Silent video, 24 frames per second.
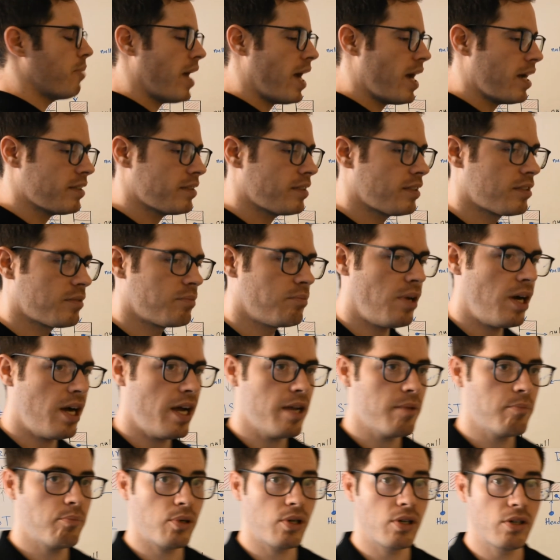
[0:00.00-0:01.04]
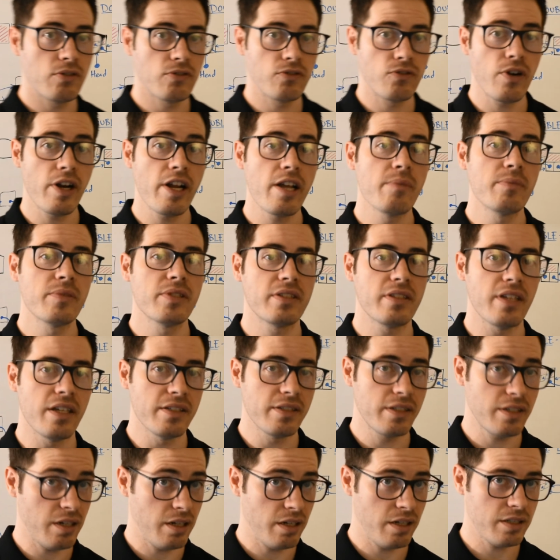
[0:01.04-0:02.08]
passes by per frame
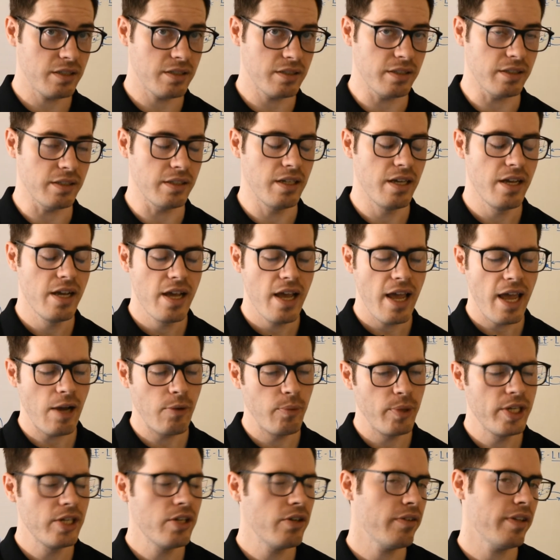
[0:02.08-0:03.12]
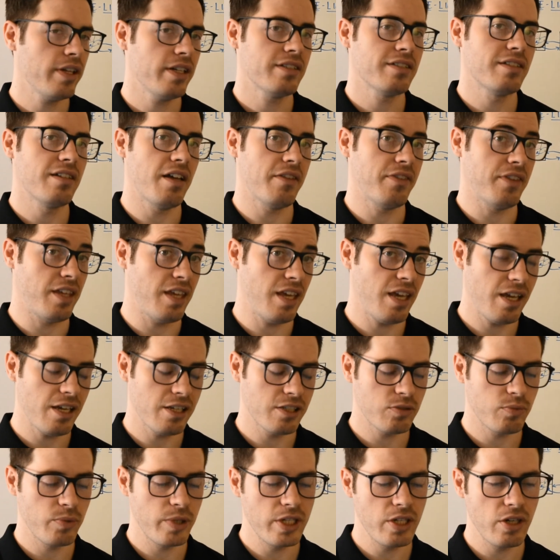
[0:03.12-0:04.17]
stays constant, and we know that's not the
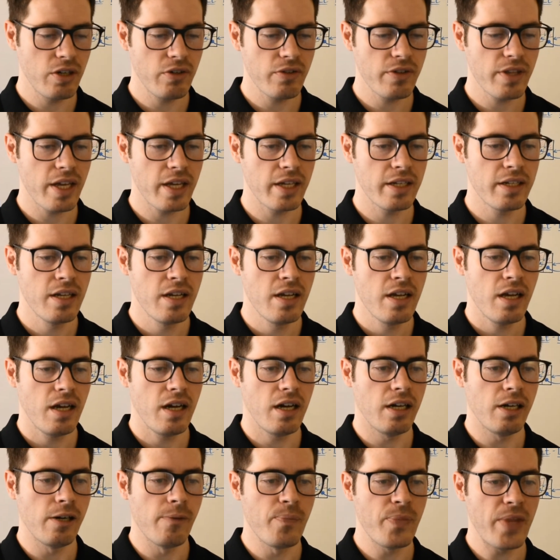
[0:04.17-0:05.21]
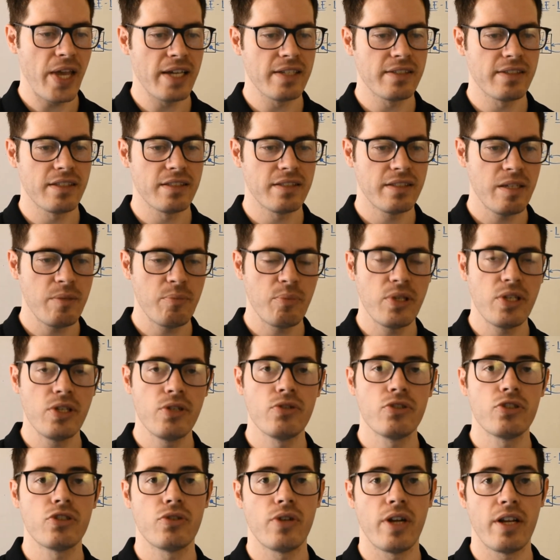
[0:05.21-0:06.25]
case. We know that as the
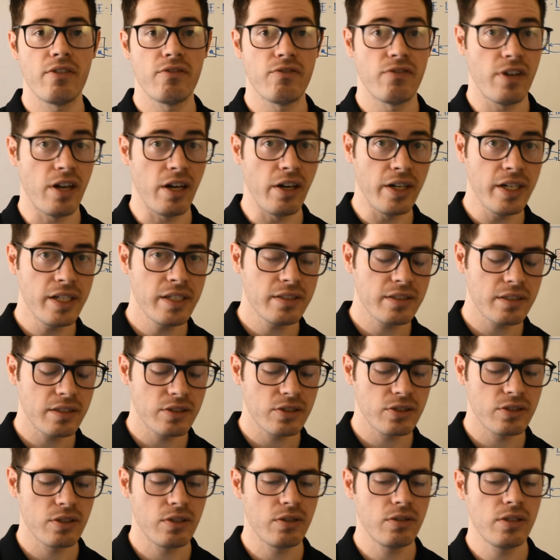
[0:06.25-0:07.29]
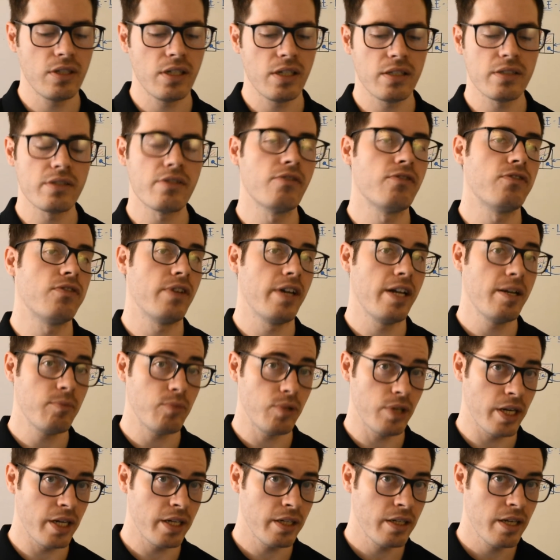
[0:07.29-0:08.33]
CPU strain varies, so does the frame
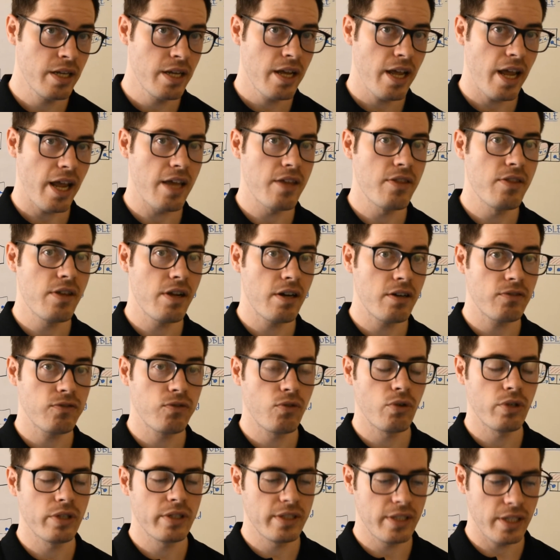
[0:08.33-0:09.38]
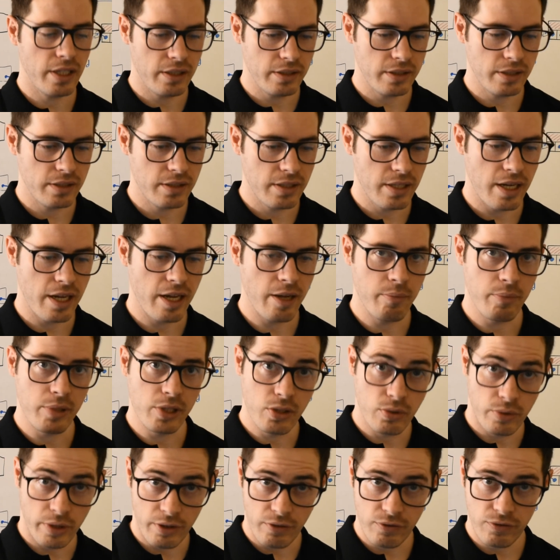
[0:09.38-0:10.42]
rate, and therefore delta time
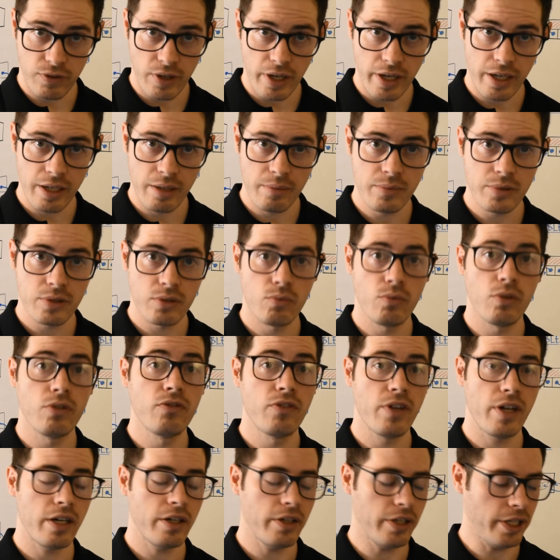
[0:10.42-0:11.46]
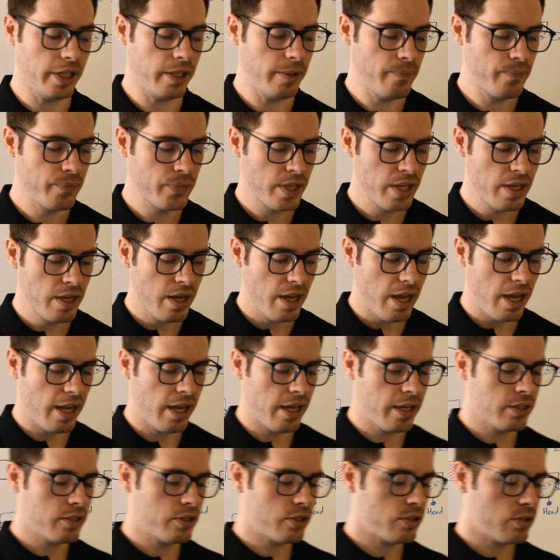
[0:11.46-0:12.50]
between frames will vary.
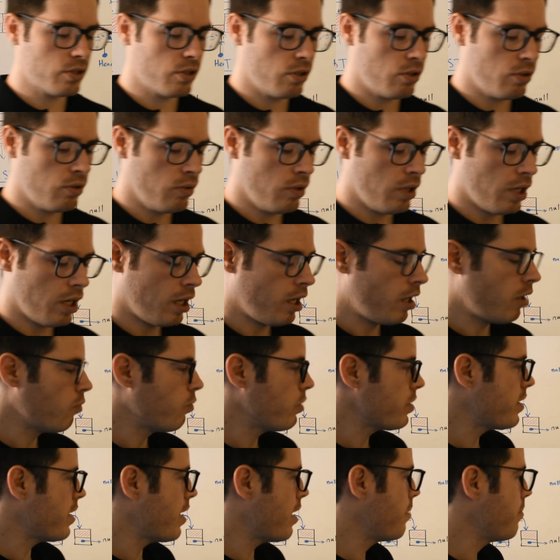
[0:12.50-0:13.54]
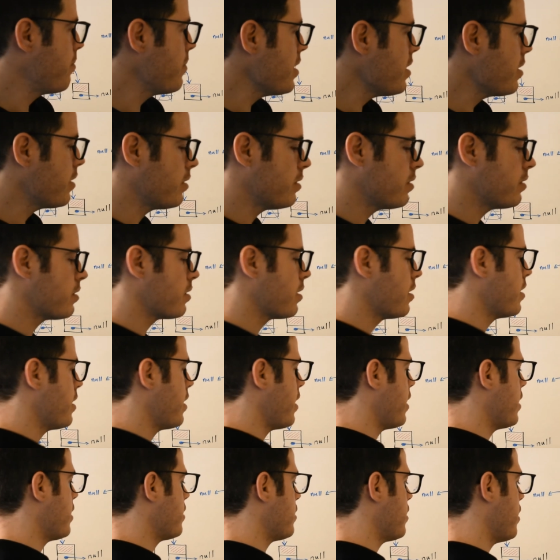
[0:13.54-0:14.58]
And so what that means
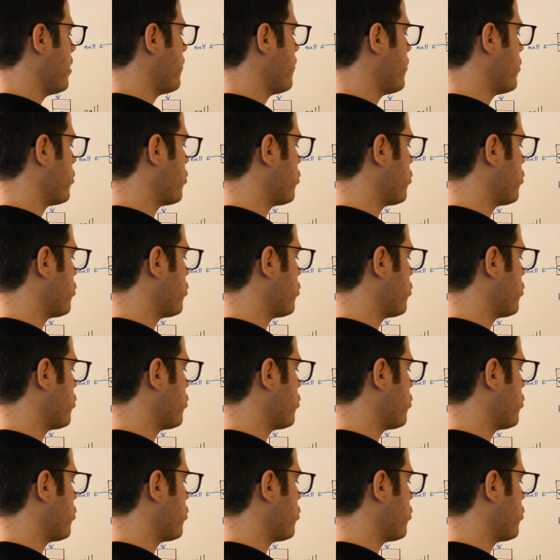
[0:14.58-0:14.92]
is if you're